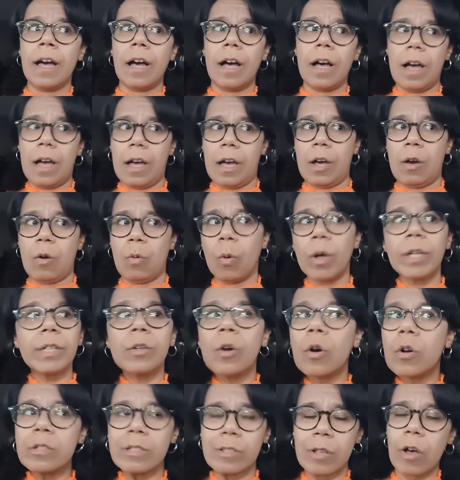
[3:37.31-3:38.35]
what
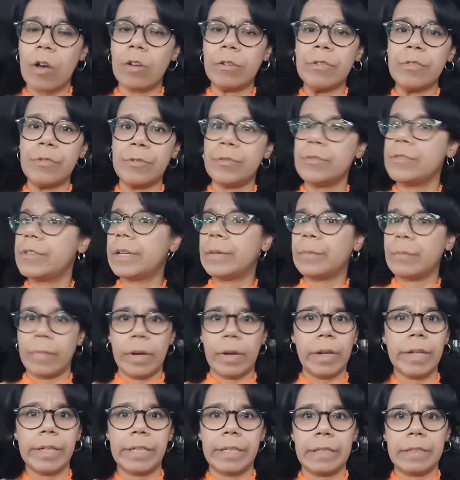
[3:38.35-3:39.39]
goes on through their
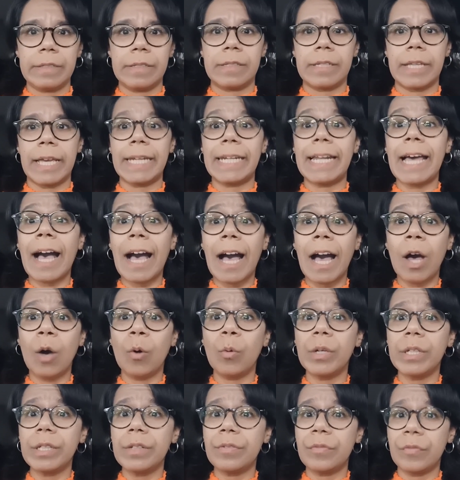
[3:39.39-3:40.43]
minds, and
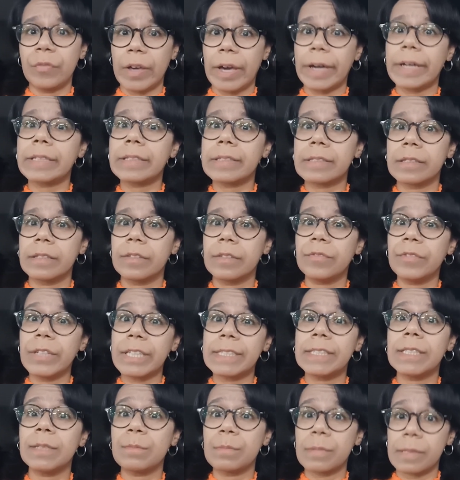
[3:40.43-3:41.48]
how it affects the
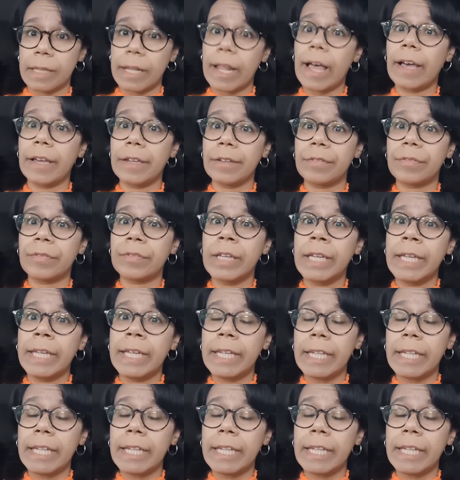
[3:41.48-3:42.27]
victim's life,